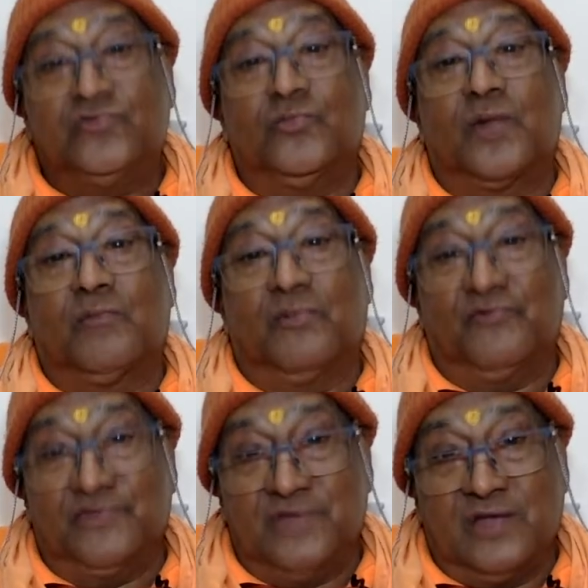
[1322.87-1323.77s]
Brahma
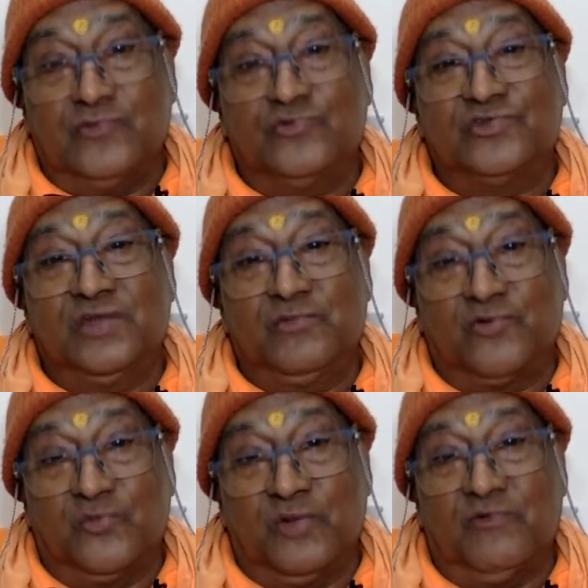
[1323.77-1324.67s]
Vidya. You seem
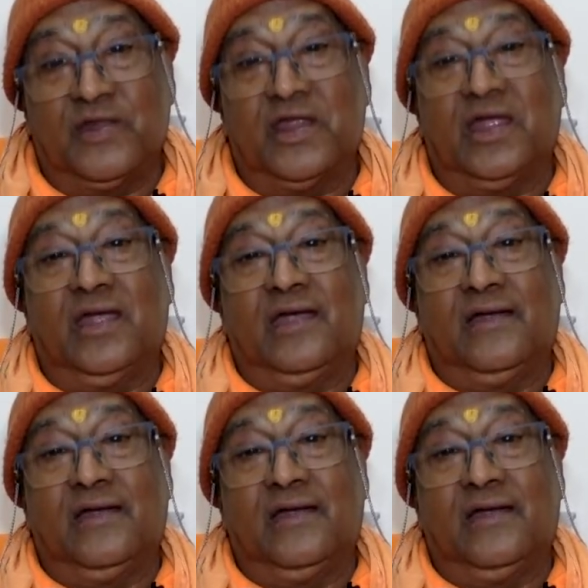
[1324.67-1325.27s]
to be very